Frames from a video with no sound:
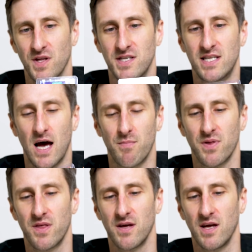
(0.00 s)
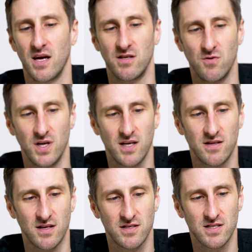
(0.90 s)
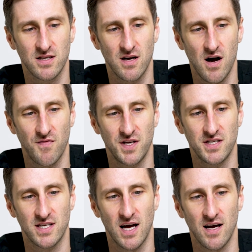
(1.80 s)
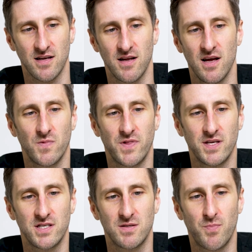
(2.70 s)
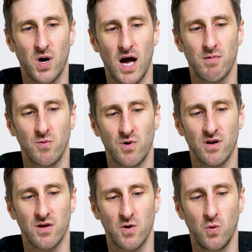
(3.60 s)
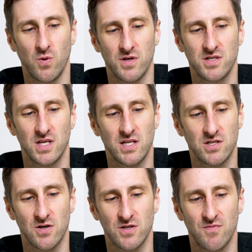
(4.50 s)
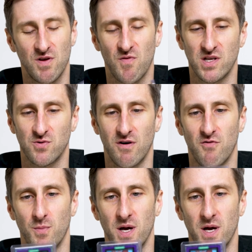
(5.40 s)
The depth and uniqueness of the design. This is probably one of the coolest inserts VeeFriends will ever